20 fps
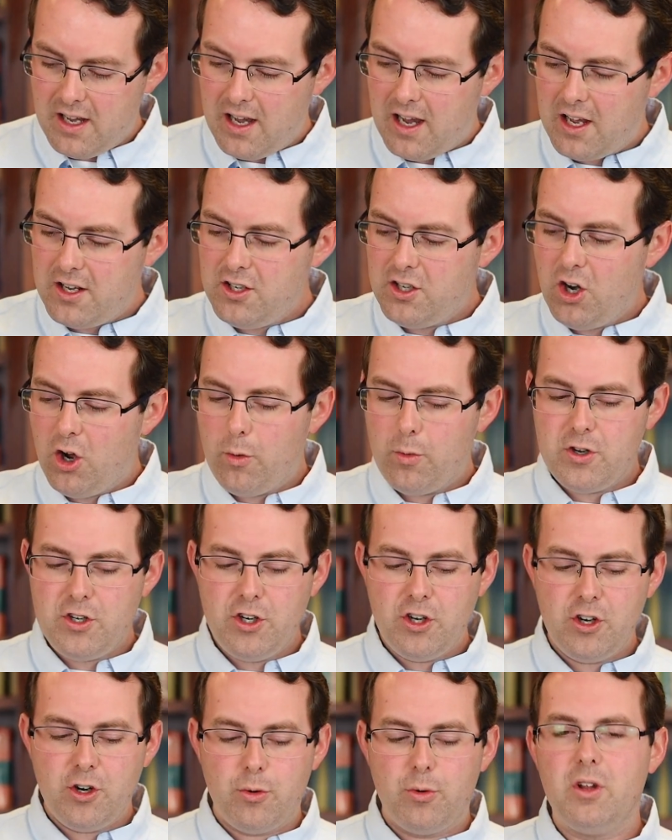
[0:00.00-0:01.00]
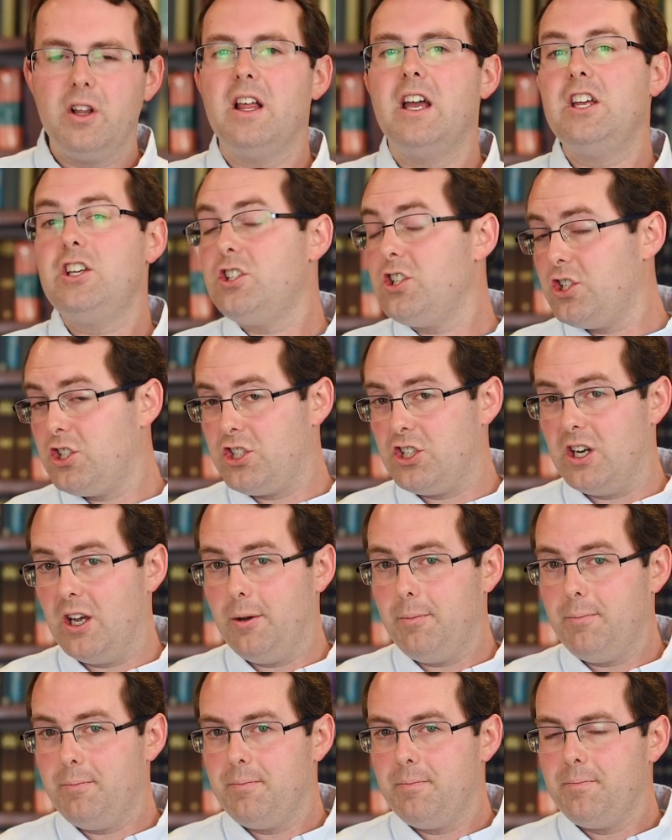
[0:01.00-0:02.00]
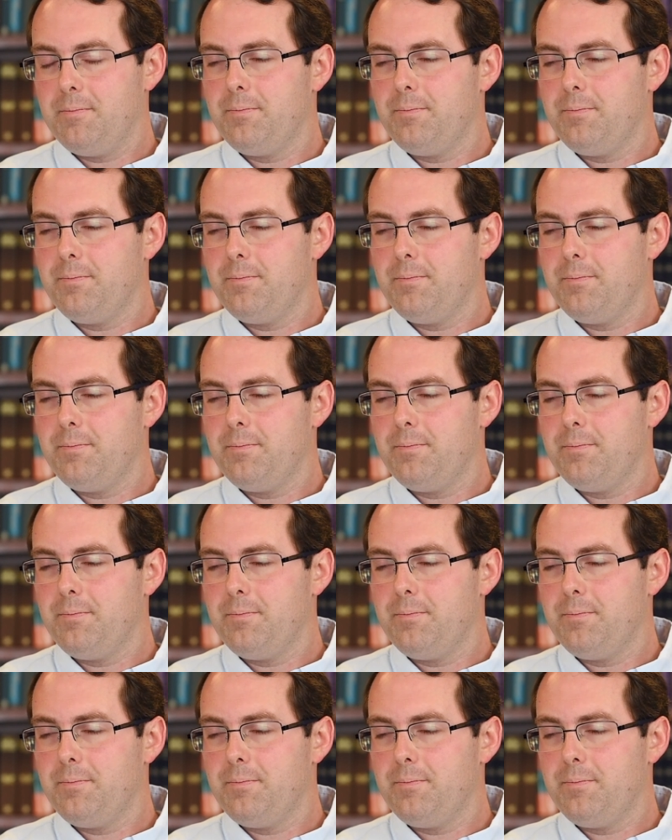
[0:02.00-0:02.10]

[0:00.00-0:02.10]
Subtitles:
And when you're in a relationship,